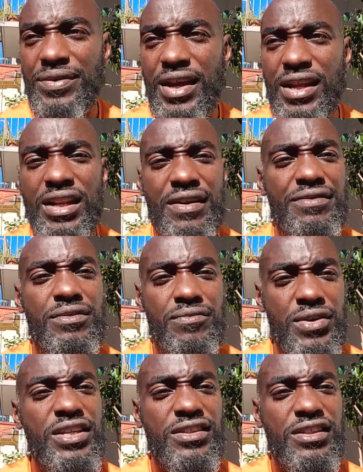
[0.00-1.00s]
they lived
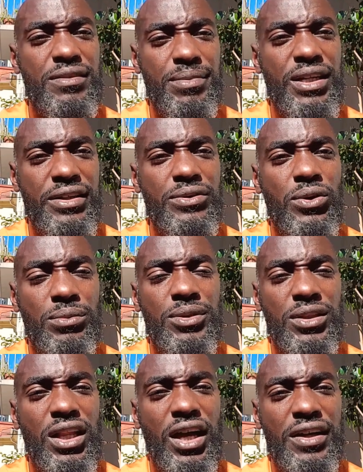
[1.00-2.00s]
reasonably
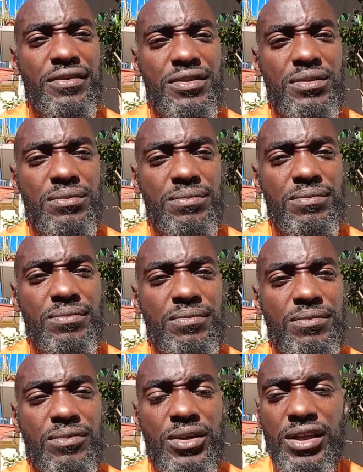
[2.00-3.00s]
normal lives.
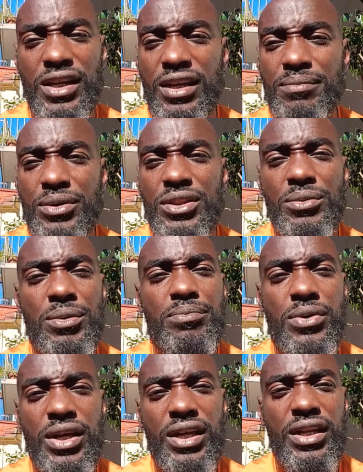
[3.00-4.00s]
Okay, but they were
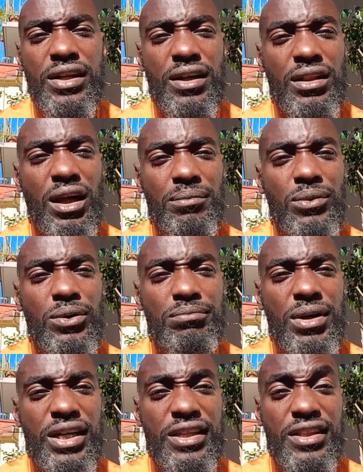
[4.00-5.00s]
bringing in a lot more
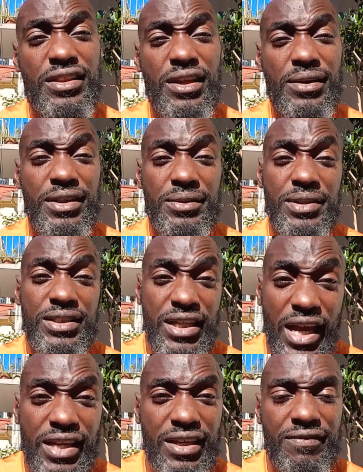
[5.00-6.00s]
money than that. They were
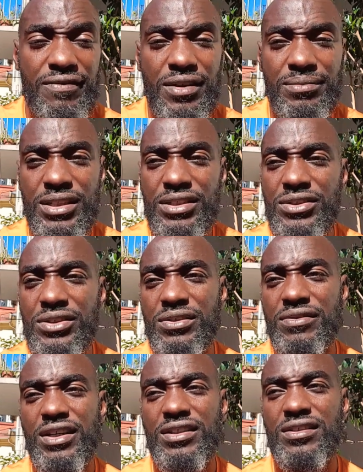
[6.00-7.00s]
taking from these
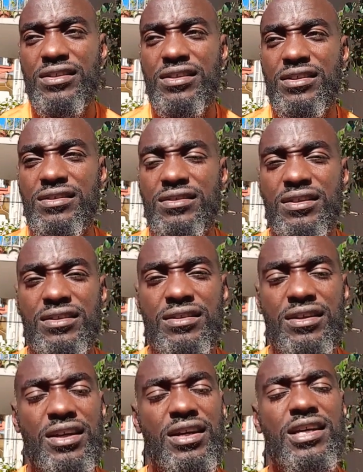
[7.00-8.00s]
universities,
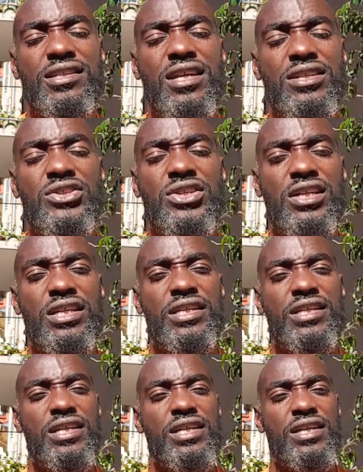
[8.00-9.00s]
and
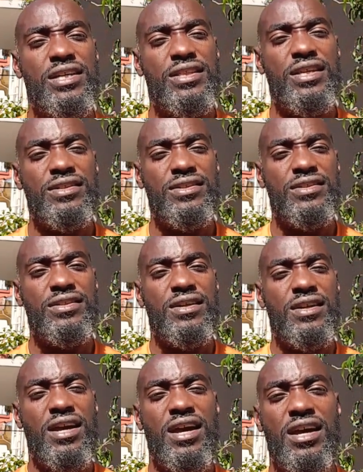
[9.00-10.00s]
essentially this
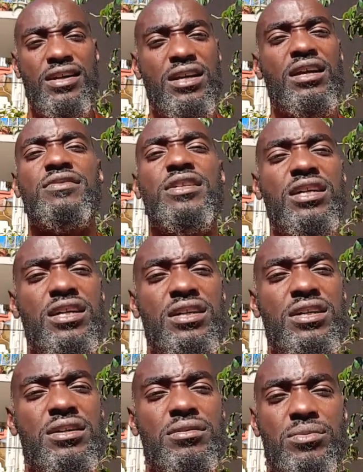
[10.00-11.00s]
governor
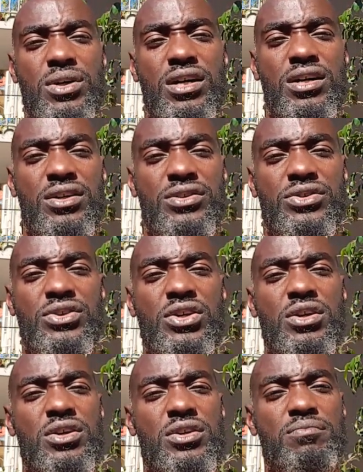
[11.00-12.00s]
was
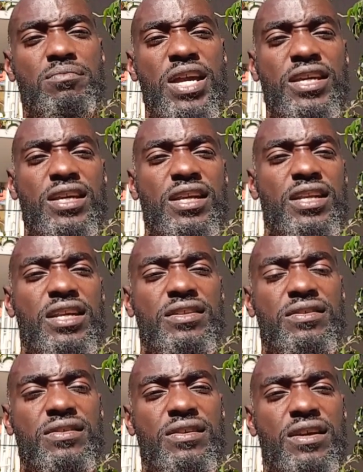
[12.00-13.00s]
making
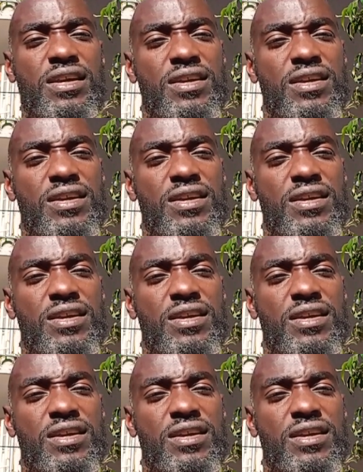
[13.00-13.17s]
it